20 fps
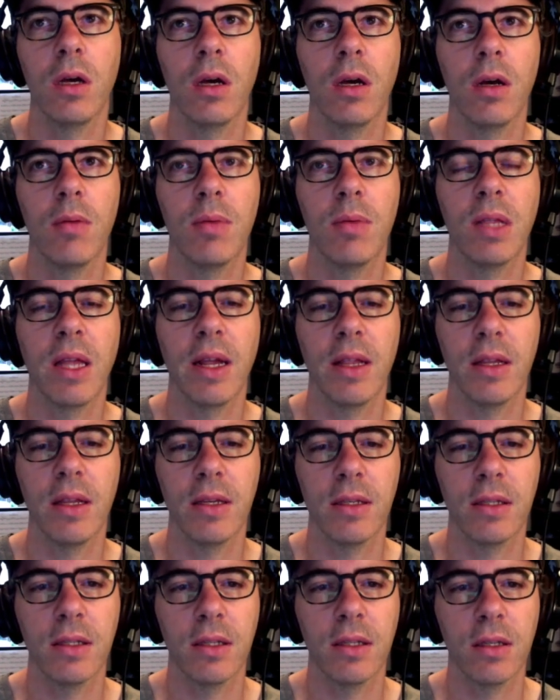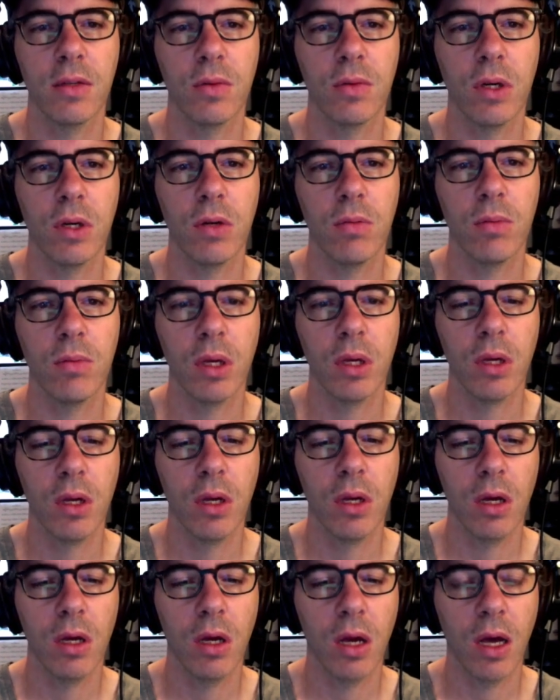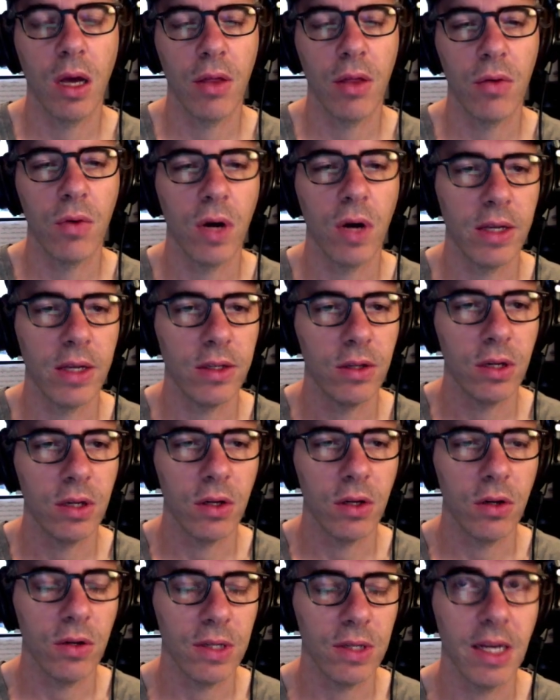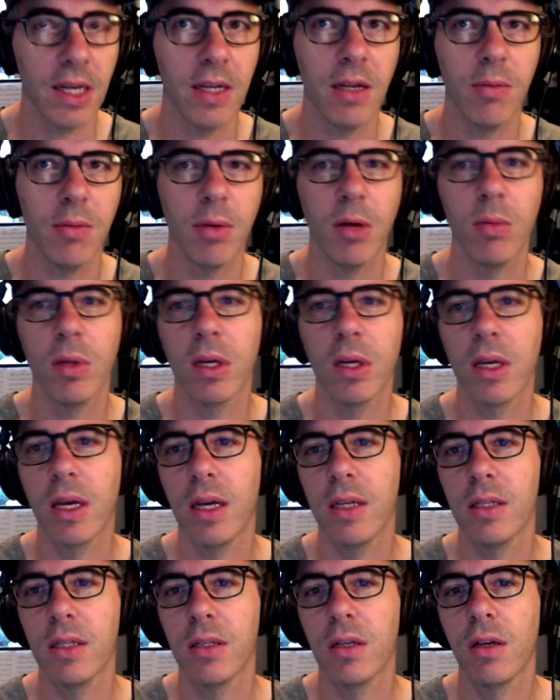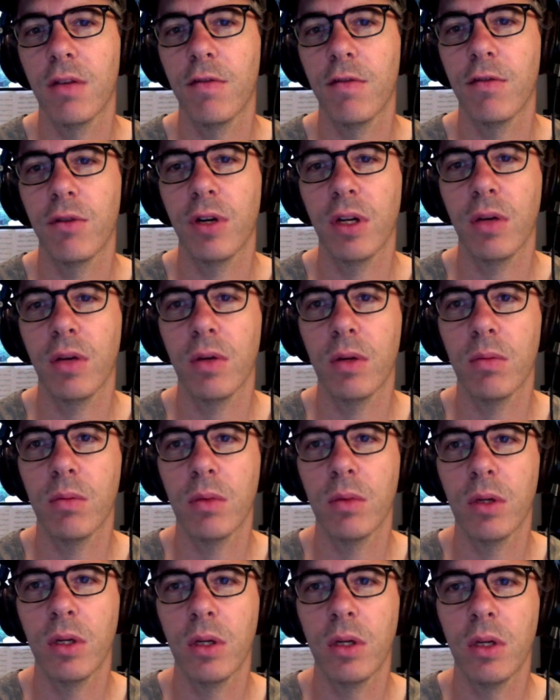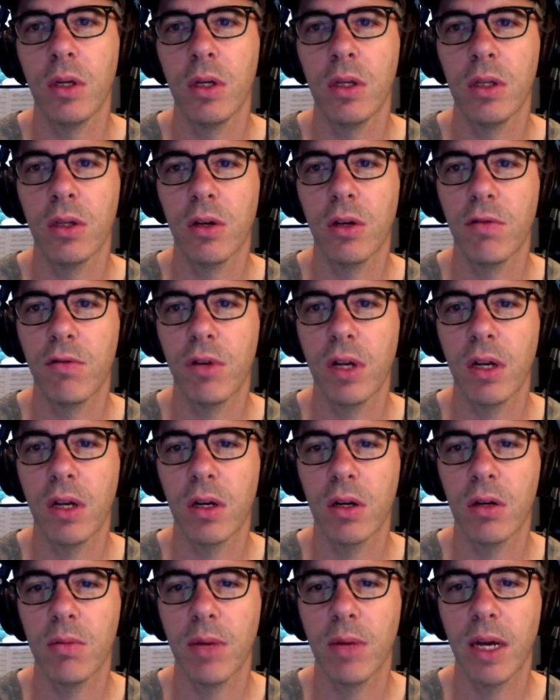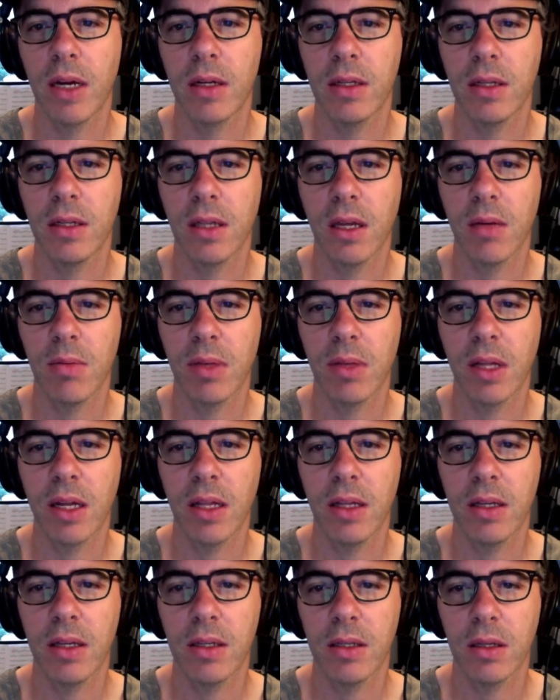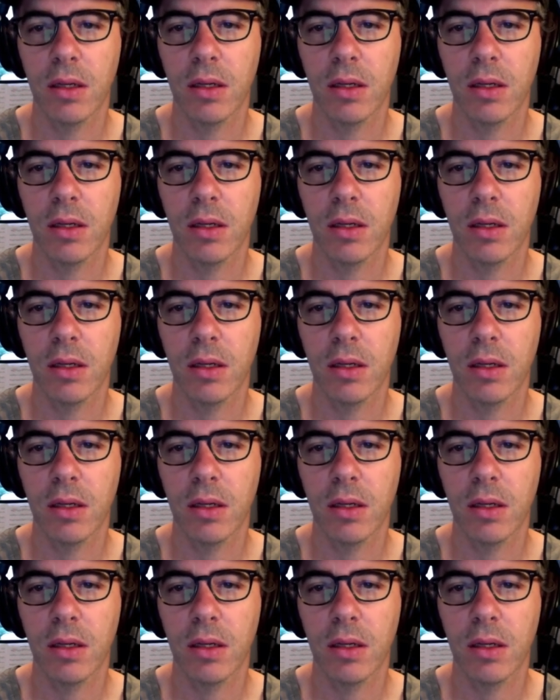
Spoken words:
playlists as well. Otherwise, you can use any public case for anyone. So if we now go back to that playlist,